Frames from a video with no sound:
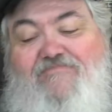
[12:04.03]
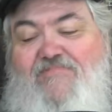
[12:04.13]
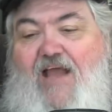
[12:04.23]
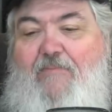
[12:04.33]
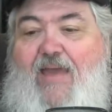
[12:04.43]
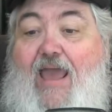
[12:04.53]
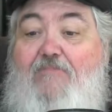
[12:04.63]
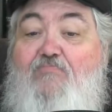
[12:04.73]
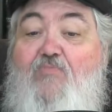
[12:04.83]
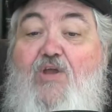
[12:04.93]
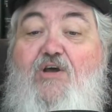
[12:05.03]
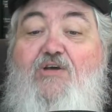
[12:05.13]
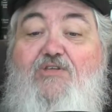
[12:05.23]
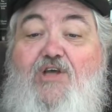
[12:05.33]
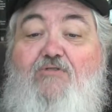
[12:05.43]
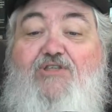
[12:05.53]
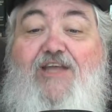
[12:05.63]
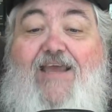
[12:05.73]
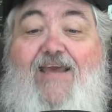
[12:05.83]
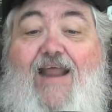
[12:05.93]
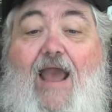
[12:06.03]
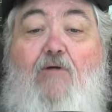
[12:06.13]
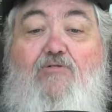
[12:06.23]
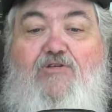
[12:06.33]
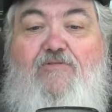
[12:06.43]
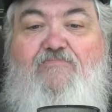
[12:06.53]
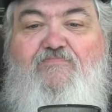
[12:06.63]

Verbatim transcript: Not bad. So check it out!